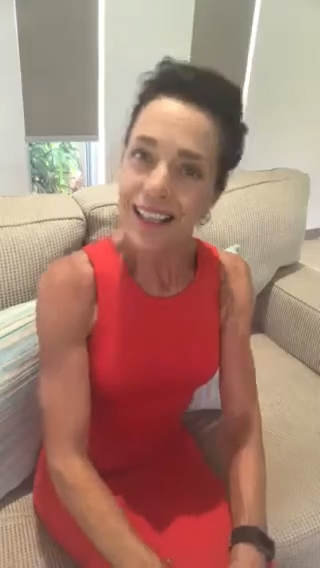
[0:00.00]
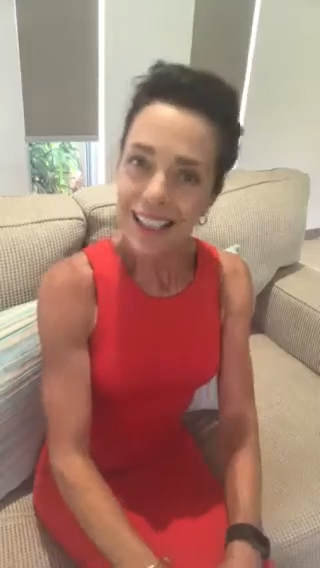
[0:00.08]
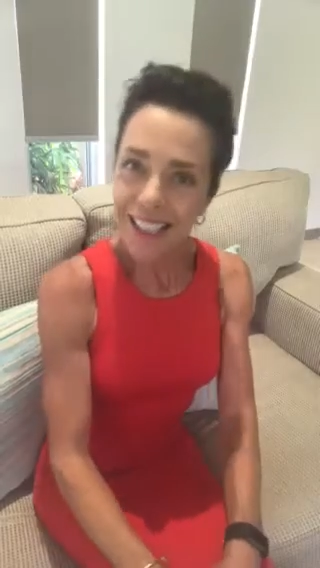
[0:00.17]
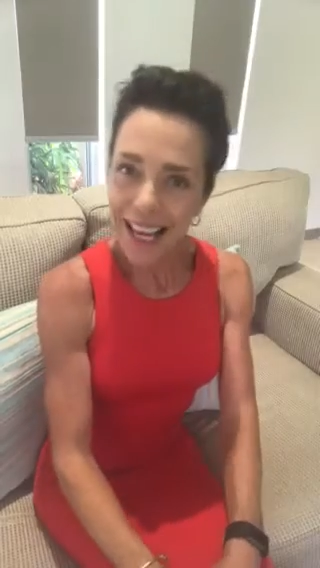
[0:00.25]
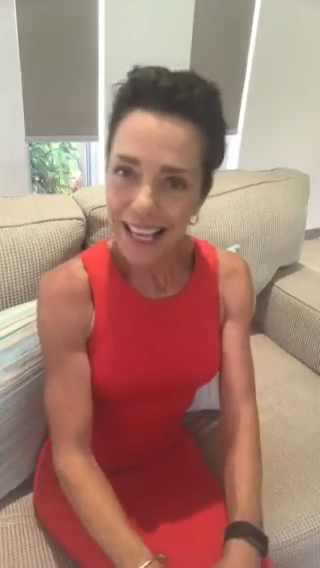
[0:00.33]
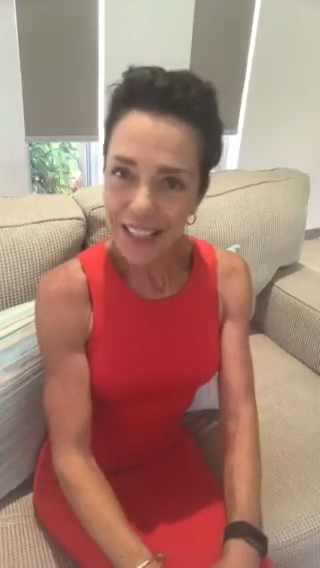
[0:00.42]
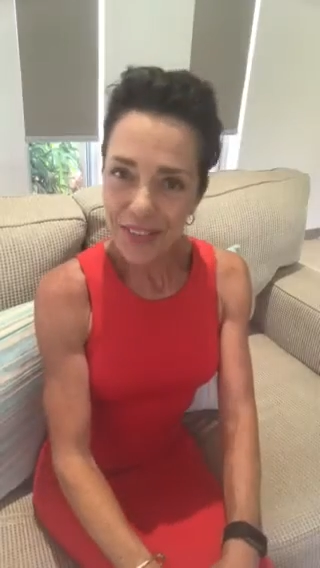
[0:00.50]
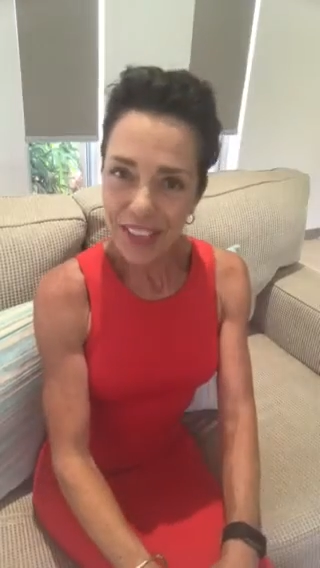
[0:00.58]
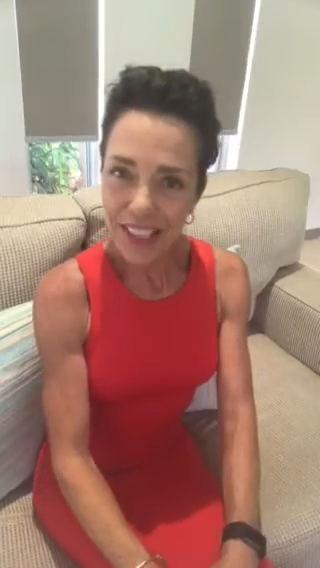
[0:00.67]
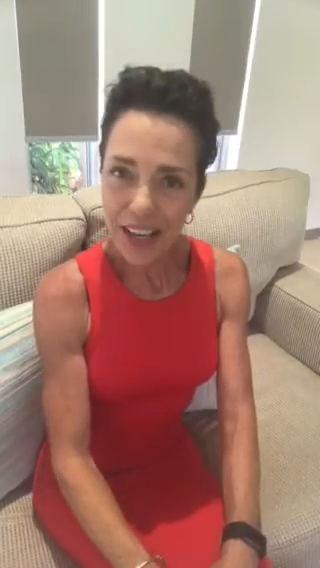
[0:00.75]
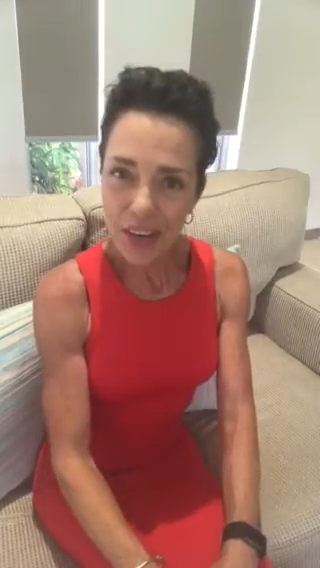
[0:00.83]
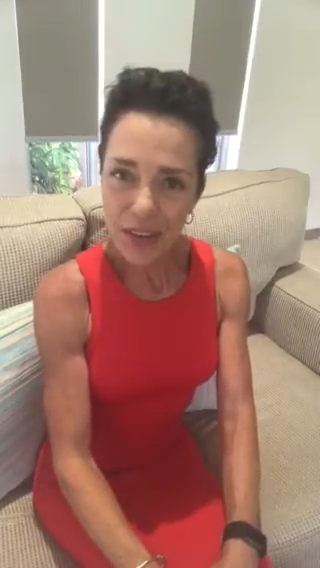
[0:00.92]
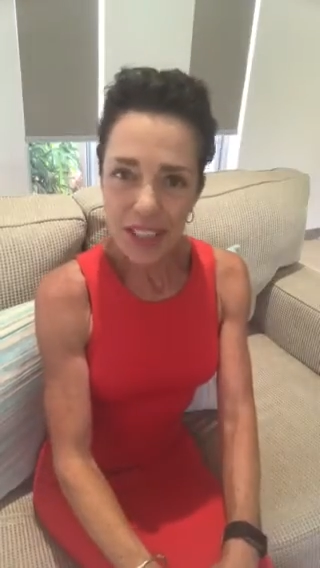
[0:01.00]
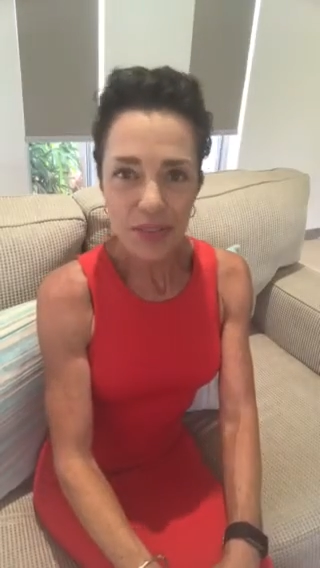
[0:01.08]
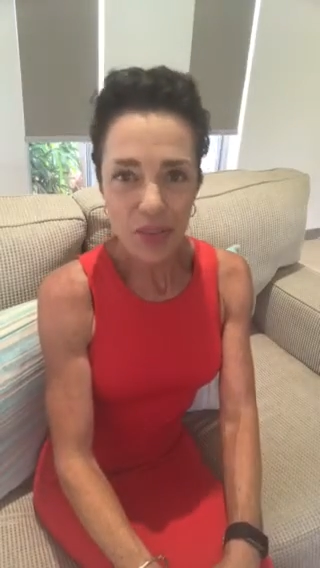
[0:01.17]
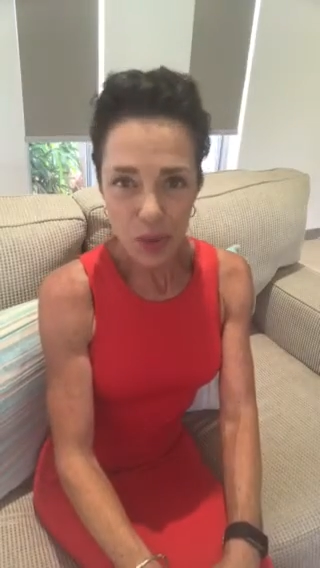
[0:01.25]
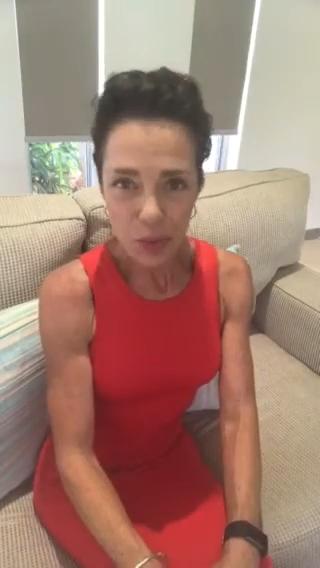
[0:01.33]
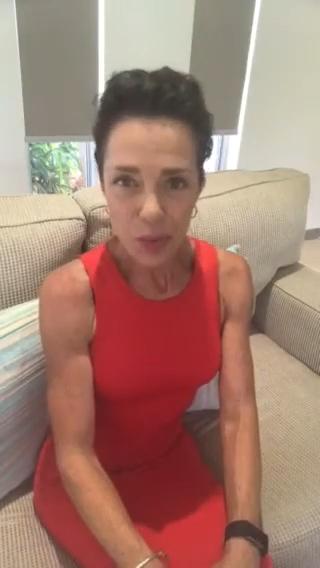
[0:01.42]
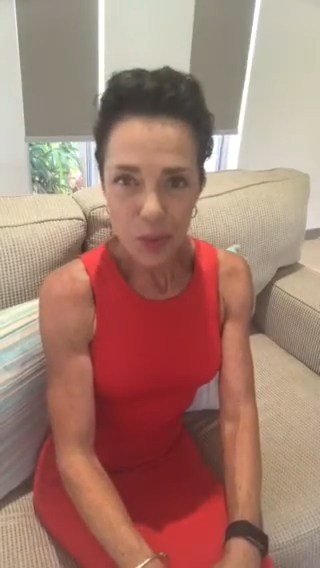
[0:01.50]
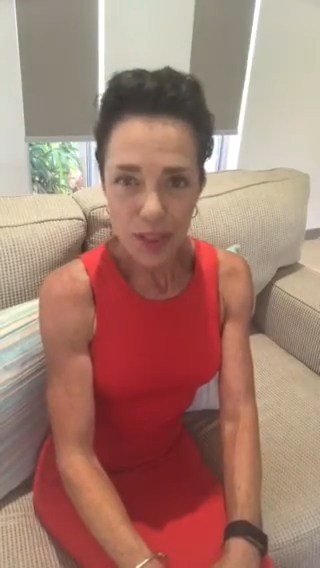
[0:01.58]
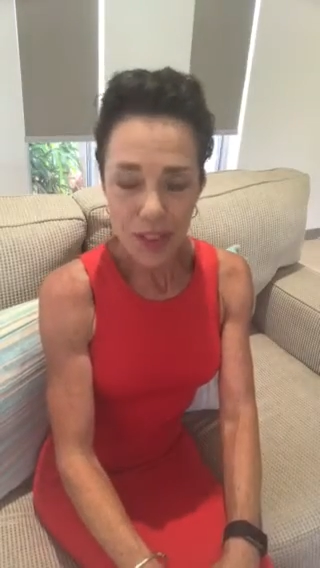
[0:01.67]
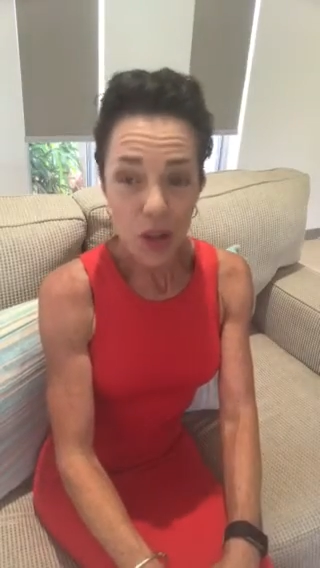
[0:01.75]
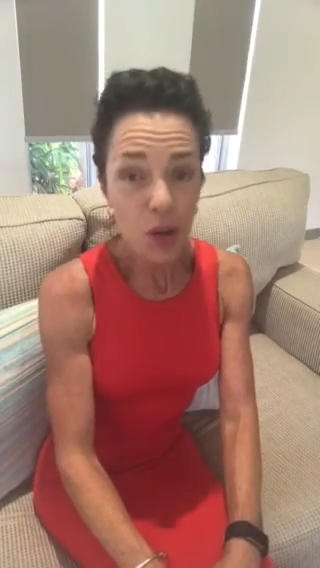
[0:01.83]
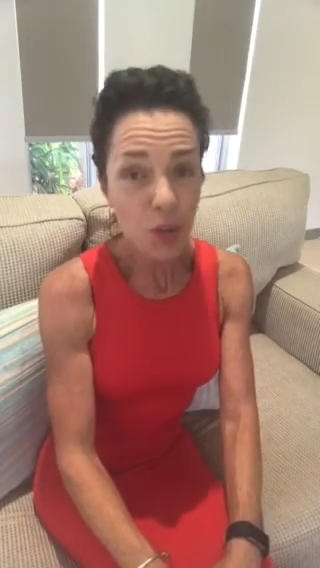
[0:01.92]
Today's video is for the
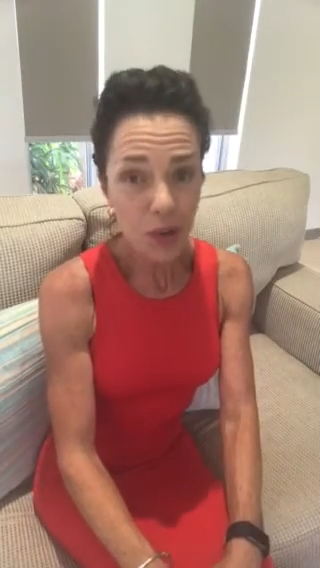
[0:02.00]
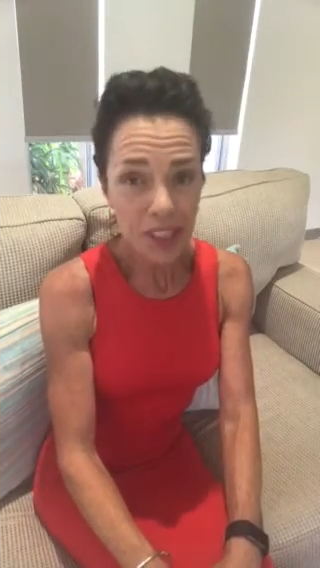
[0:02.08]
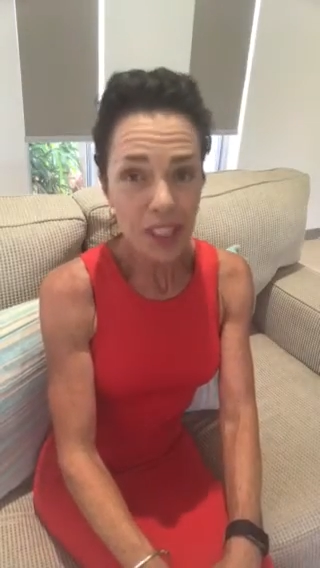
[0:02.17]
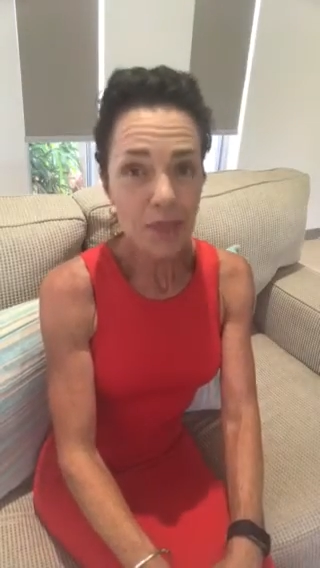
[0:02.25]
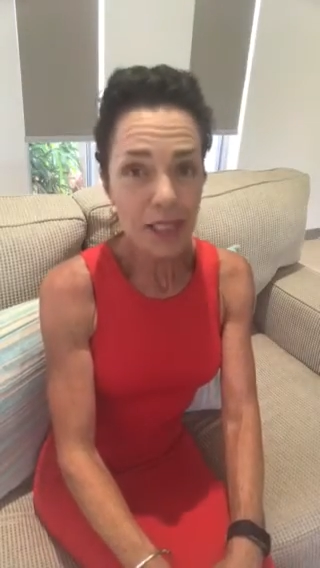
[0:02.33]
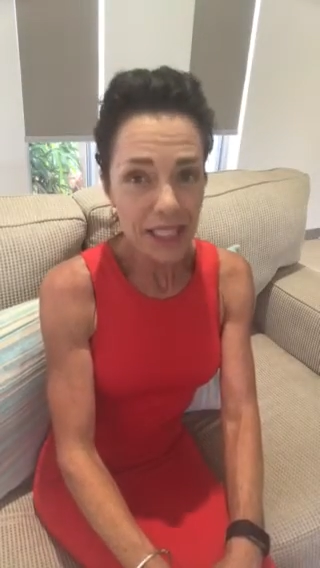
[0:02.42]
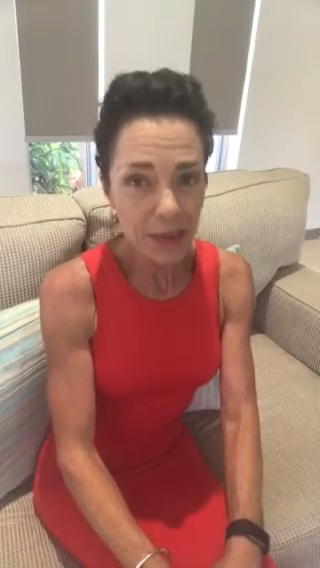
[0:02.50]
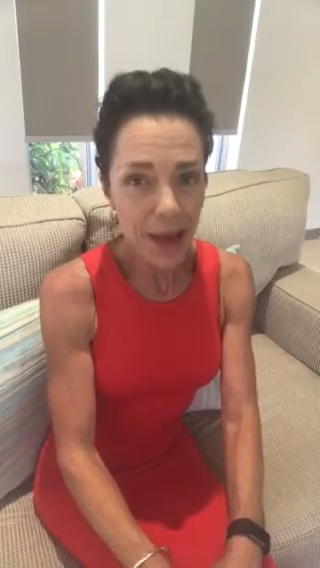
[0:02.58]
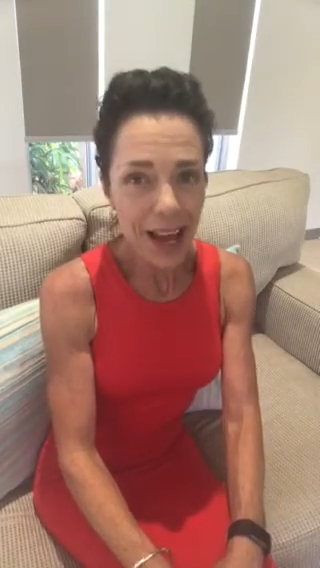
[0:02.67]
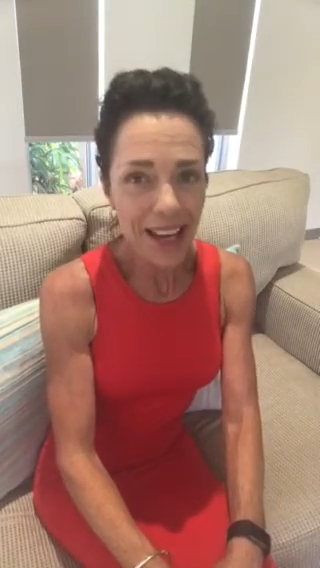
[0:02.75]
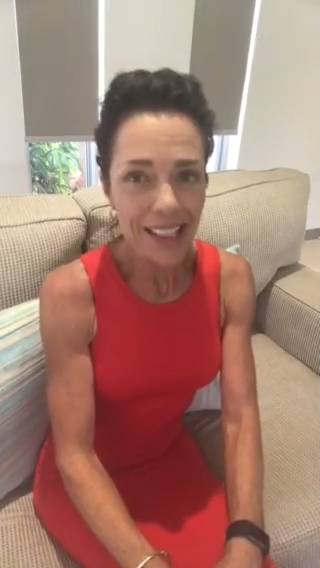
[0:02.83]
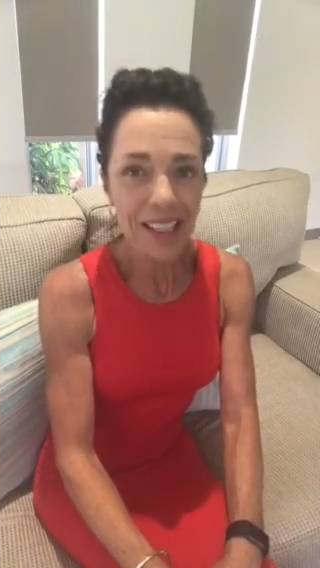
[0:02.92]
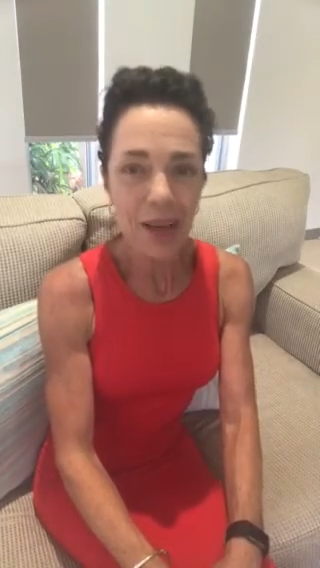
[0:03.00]
woman who wants to be smart